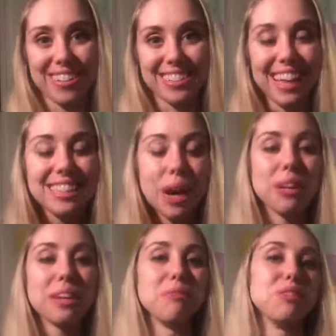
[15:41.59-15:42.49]
Because that's how
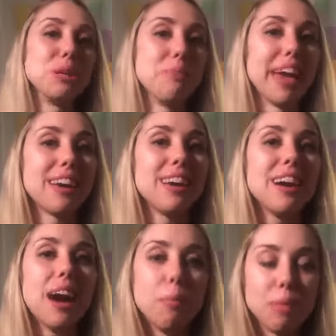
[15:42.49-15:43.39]
we can really make
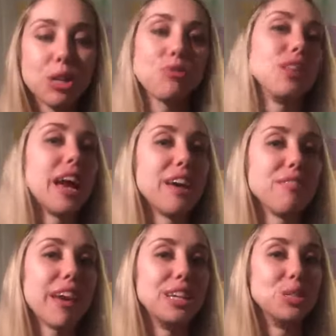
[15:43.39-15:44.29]
a meaningful
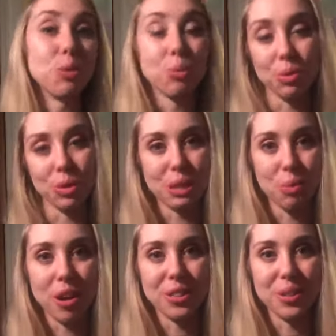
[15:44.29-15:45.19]
life and do what we really
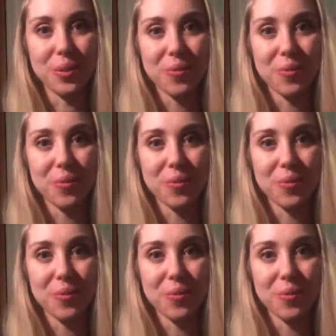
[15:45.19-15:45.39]
want to do.